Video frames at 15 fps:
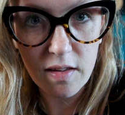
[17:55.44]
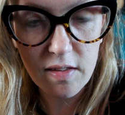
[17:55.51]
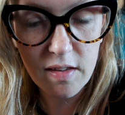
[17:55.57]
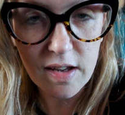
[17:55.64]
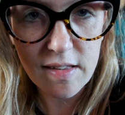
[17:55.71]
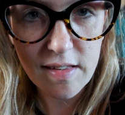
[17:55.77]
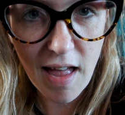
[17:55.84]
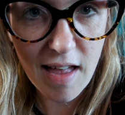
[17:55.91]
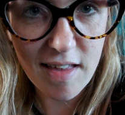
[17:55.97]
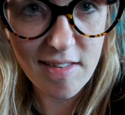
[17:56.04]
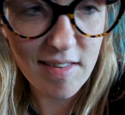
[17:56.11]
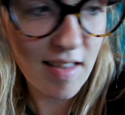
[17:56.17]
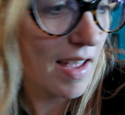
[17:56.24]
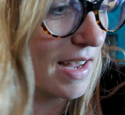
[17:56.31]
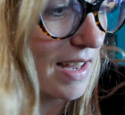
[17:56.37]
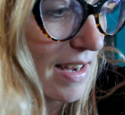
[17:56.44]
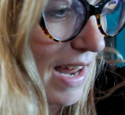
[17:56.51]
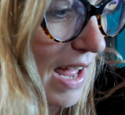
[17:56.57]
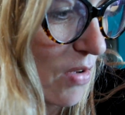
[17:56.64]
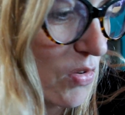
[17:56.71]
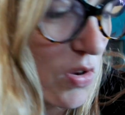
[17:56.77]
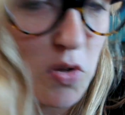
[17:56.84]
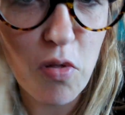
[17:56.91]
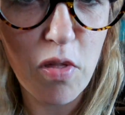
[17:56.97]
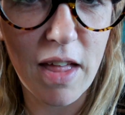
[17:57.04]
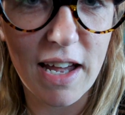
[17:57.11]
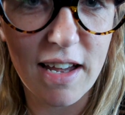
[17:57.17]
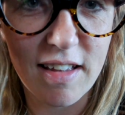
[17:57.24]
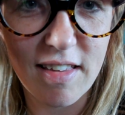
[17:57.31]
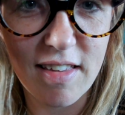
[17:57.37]
Success. I can now do
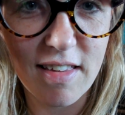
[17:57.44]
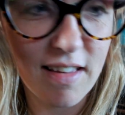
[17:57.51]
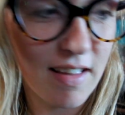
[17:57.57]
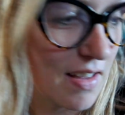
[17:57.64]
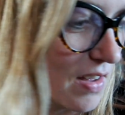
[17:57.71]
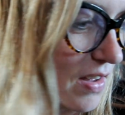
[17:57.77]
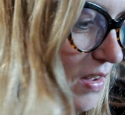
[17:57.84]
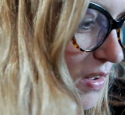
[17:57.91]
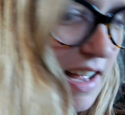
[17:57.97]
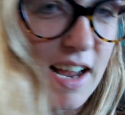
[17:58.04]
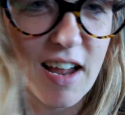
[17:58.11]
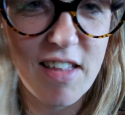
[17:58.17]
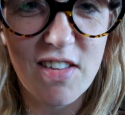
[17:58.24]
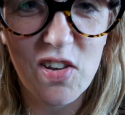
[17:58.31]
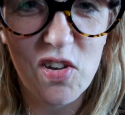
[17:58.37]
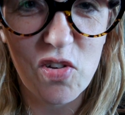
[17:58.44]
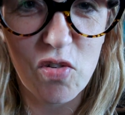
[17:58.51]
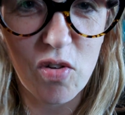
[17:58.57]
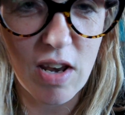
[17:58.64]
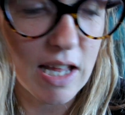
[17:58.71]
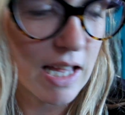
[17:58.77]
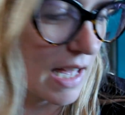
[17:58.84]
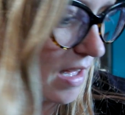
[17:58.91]
things. I think she's trying to get